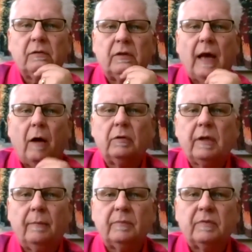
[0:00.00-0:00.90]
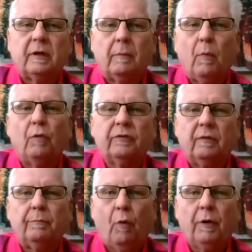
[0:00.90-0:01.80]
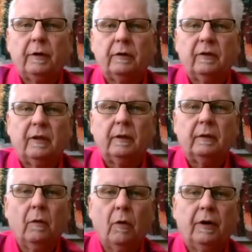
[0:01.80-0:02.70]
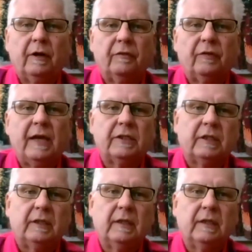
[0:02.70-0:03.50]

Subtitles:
to the outcomes that are most important to the organization,